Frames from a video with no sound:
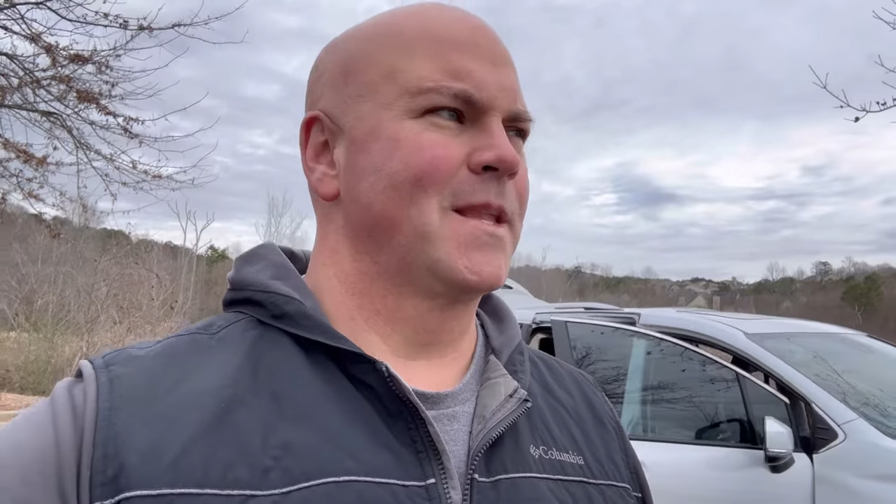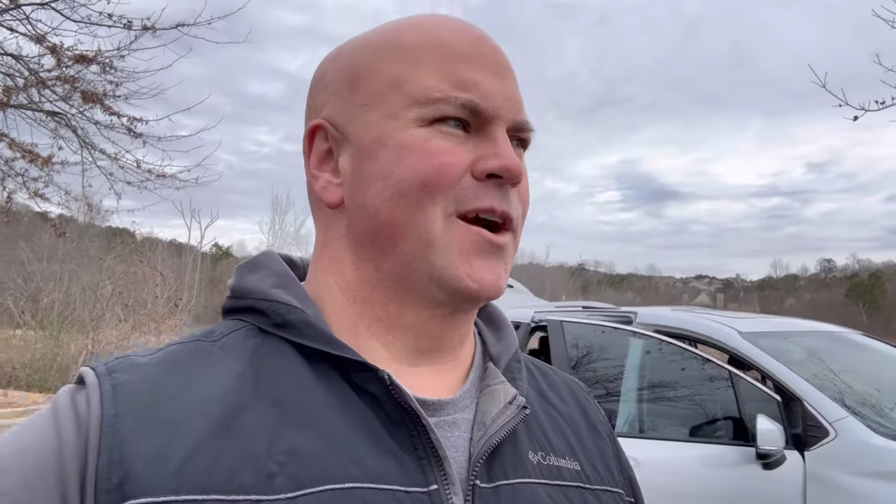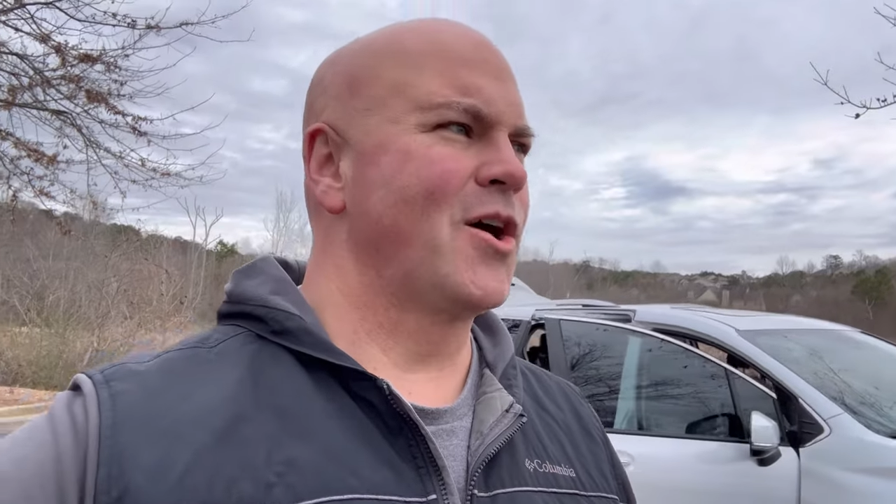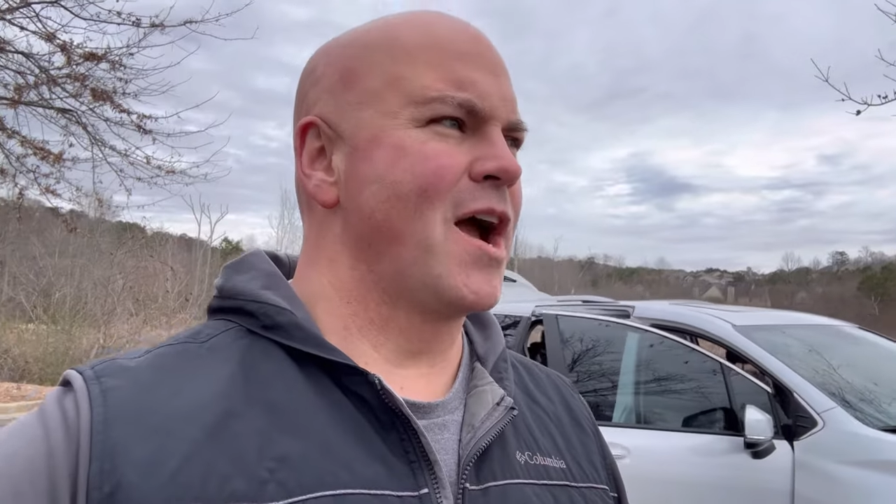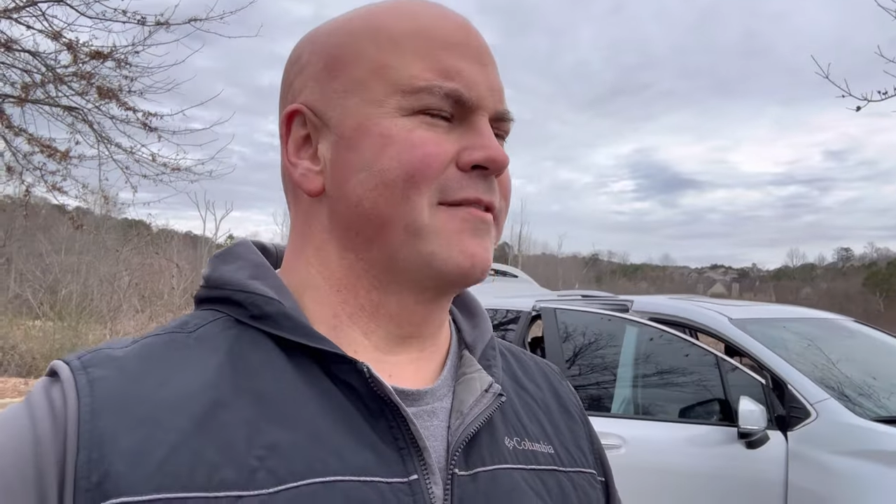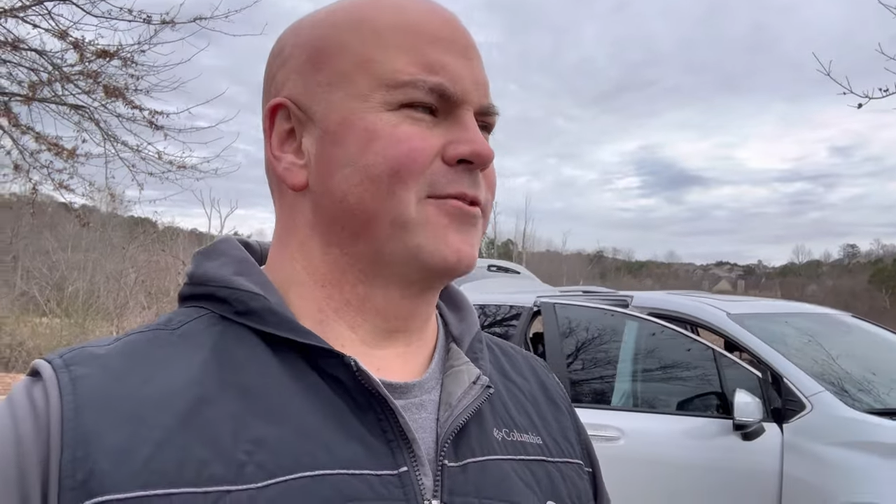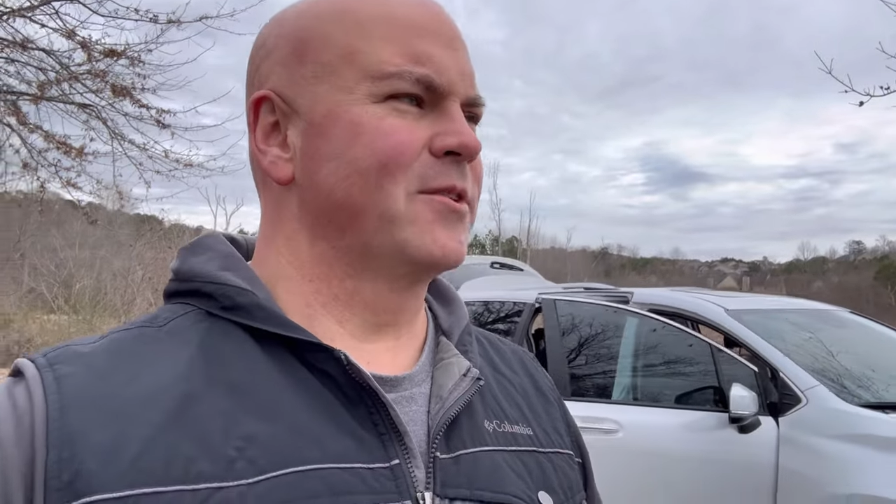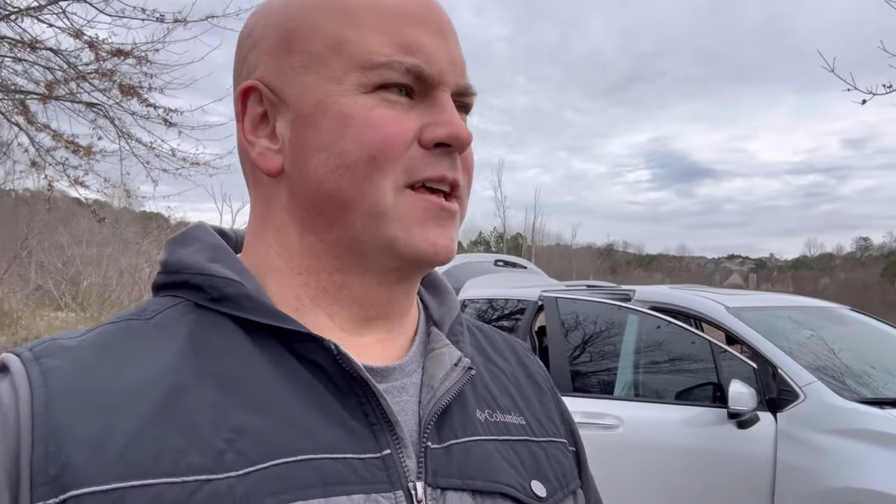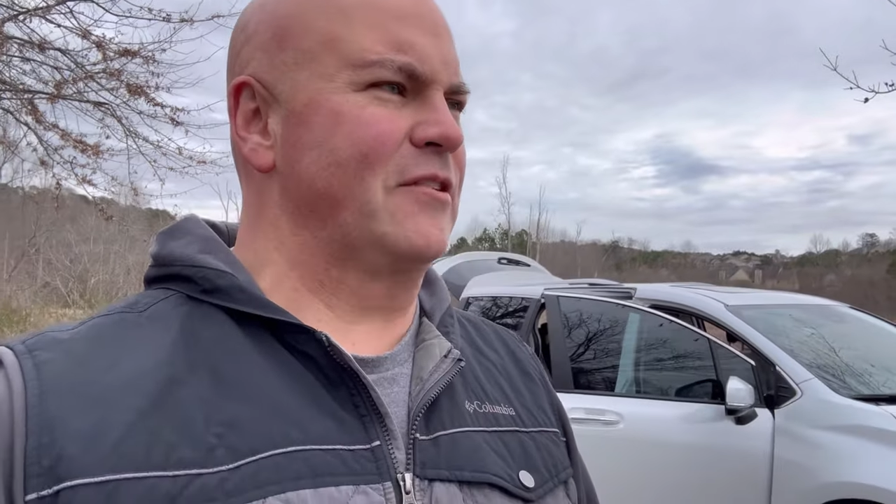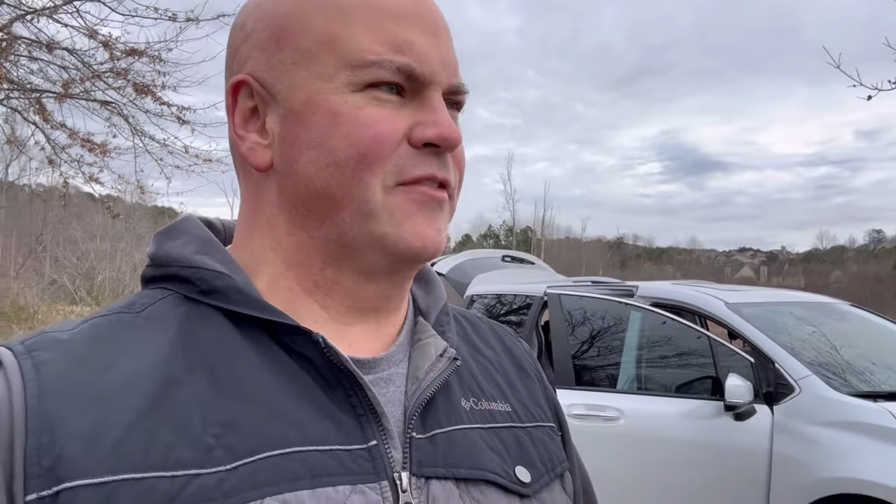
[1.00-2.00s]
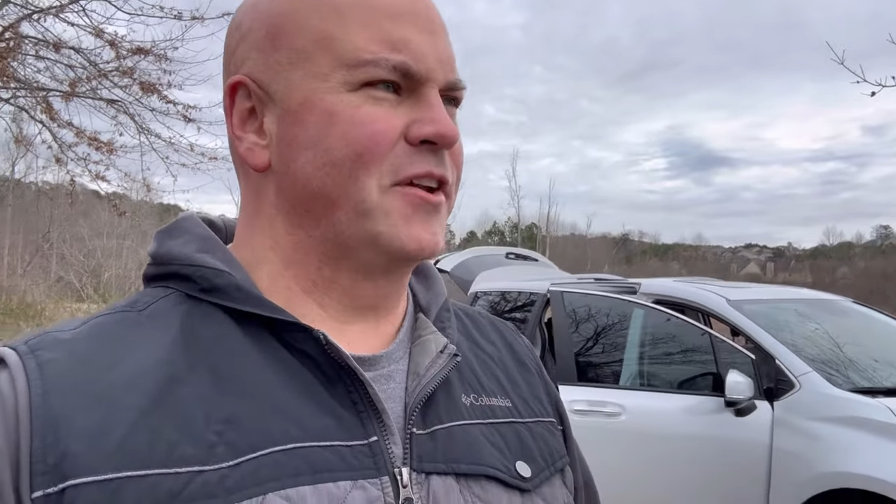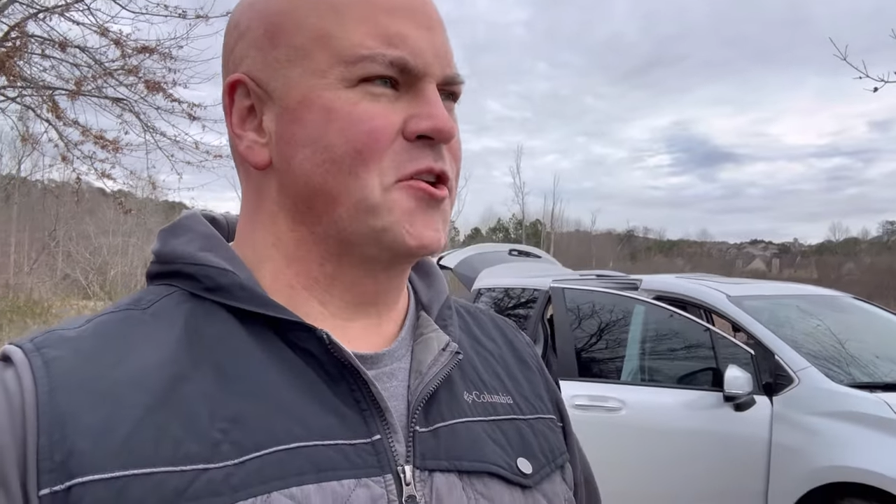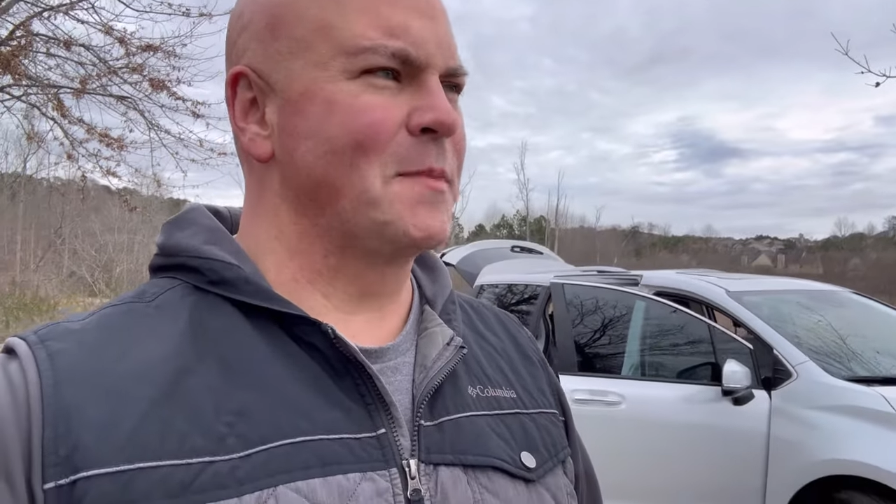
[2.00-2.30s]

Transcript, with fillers: All right, for another video,